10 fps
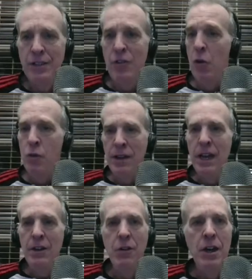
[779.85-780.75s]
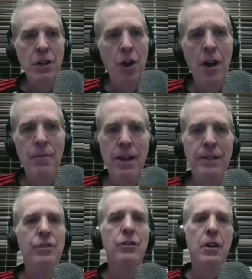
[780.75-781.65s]
So we got a lot of
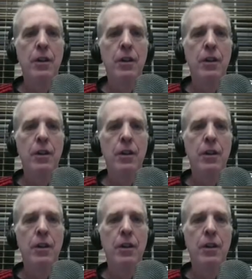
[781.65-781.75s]
comments.